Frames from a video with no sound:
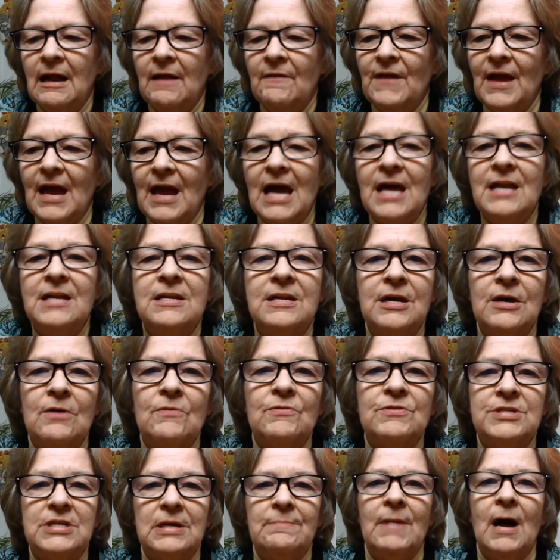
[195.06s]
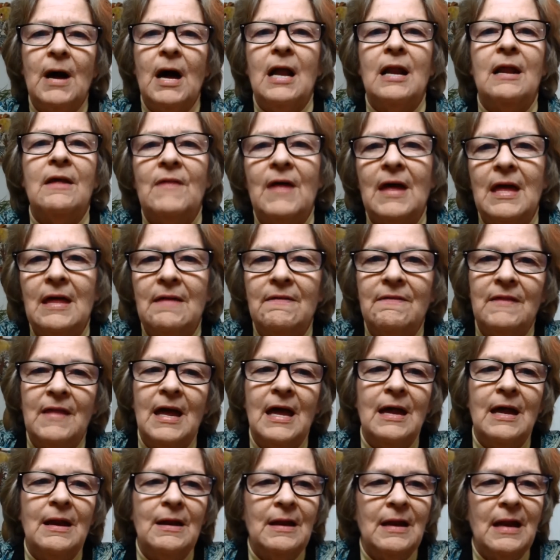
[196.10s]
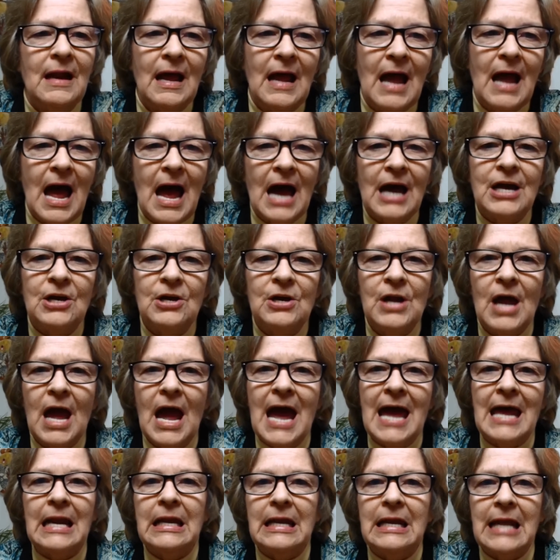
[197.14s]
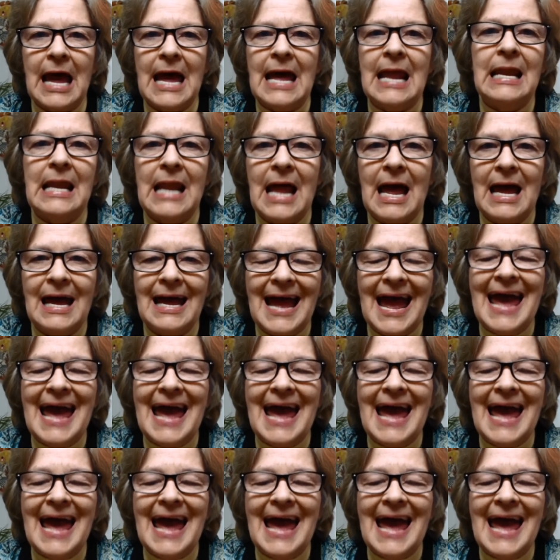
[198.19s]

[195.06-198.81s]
they had to deal with somebody that I could analyze